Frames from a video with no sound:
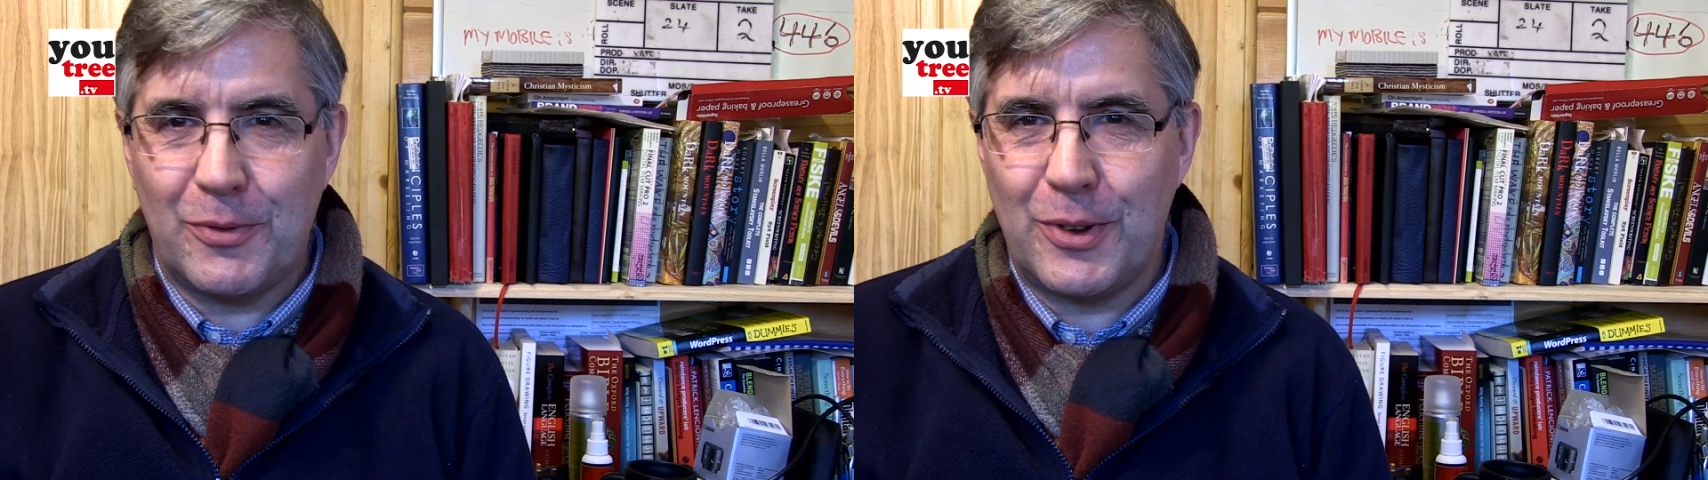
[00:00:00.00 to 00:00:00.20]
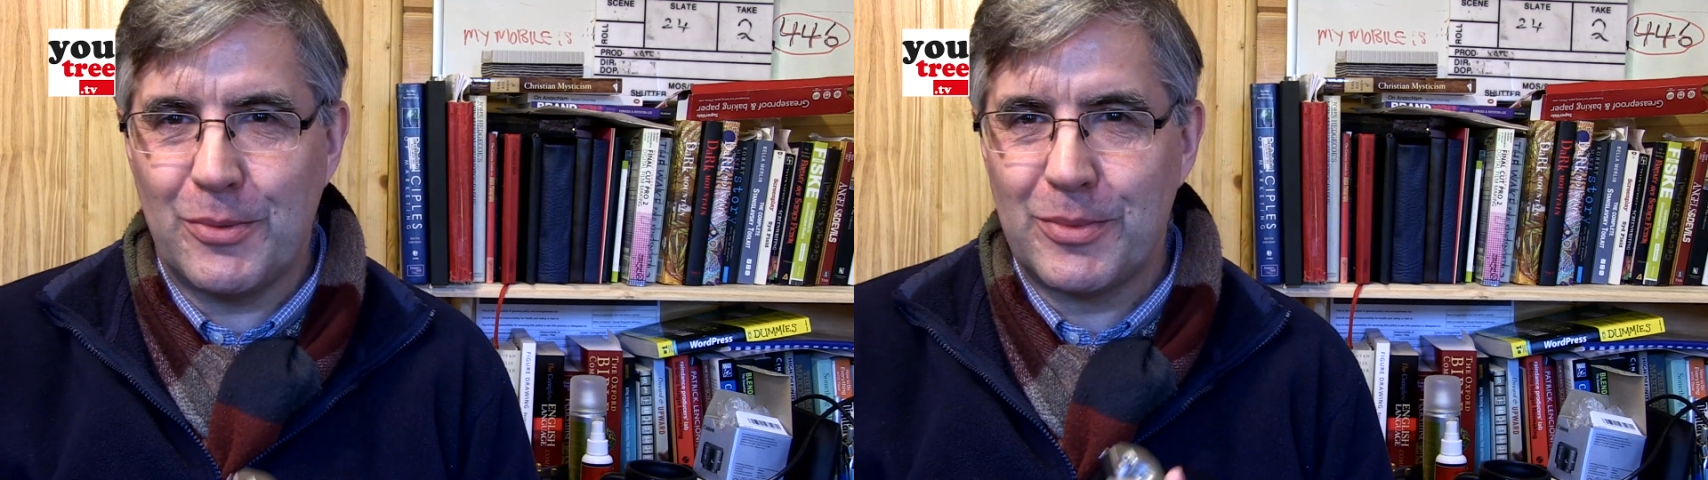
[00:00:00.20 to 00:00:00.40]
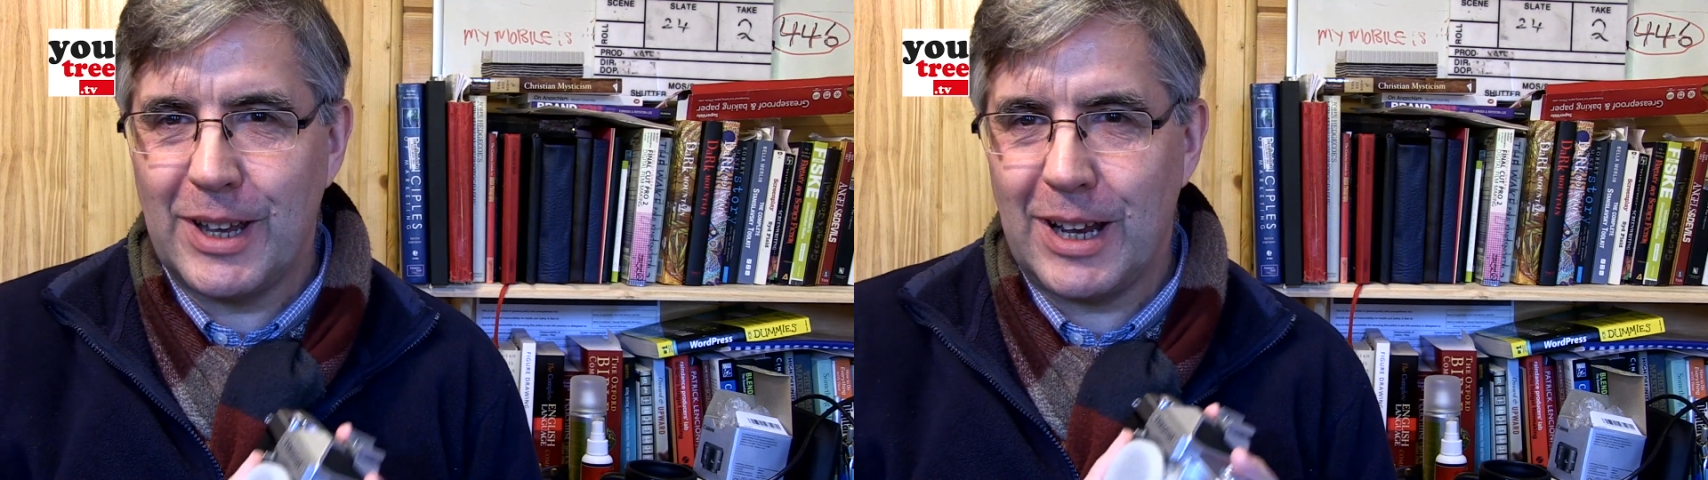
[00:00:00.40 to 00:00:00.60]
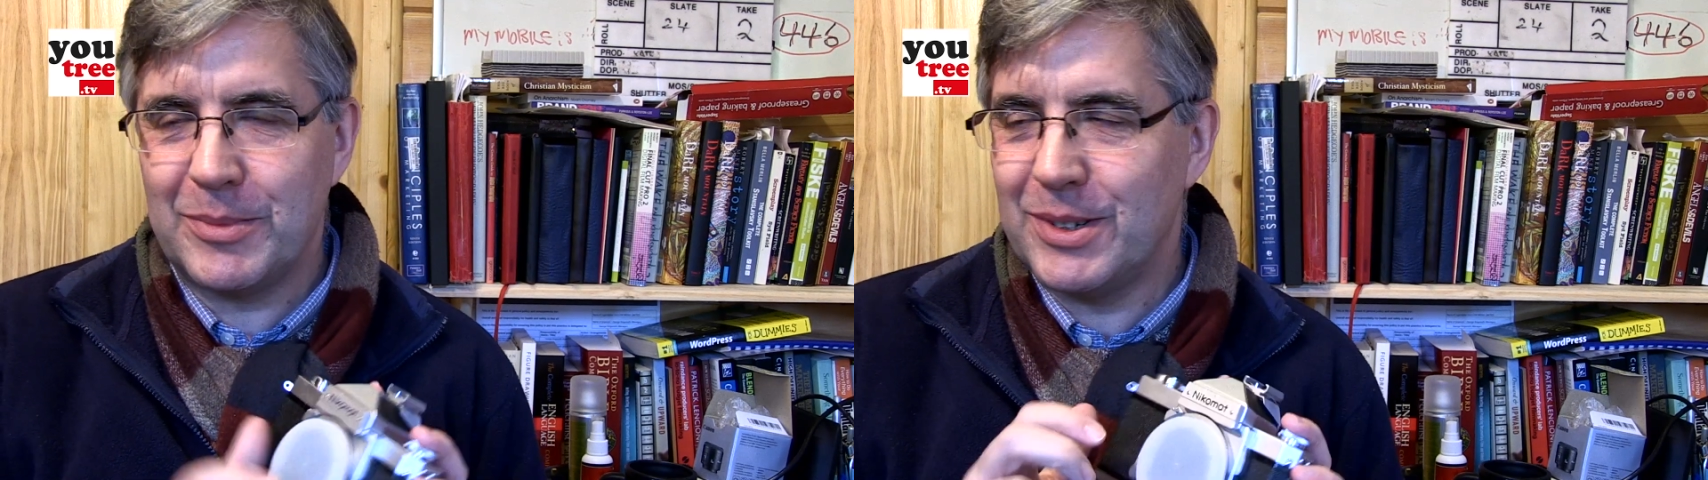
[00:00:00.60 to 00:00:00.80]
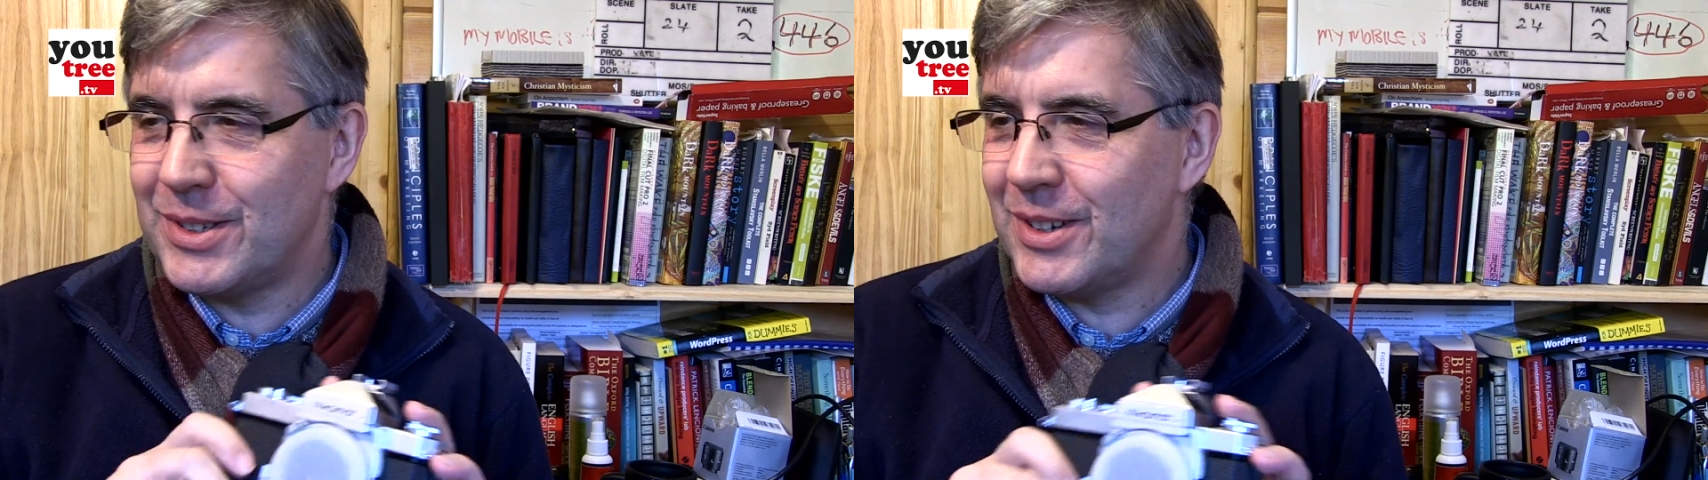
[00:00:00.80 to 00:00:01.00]
film
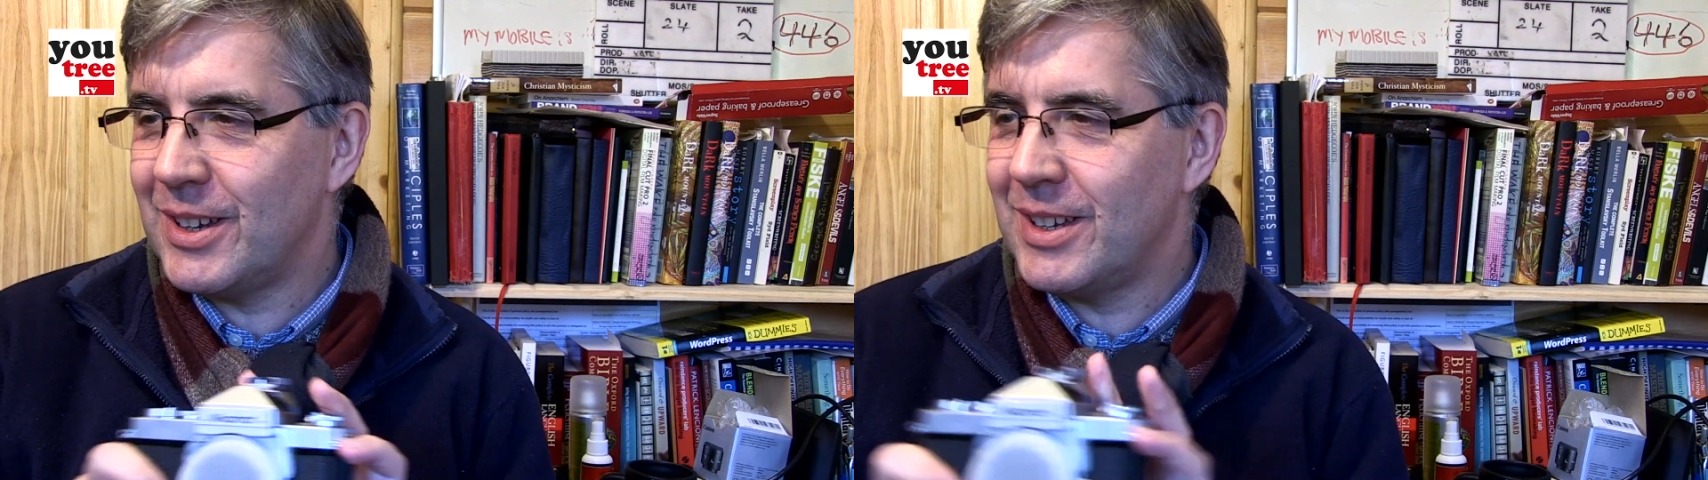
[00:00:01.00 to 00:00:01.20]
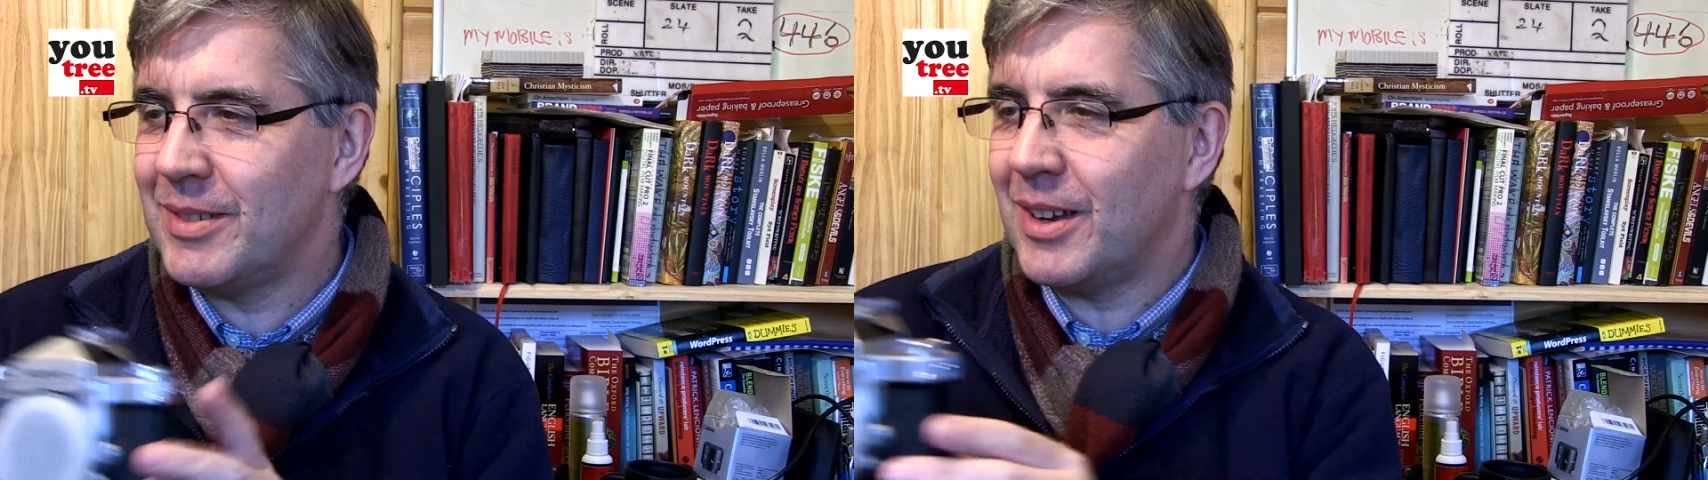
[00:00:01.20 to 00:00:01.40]
cameras, I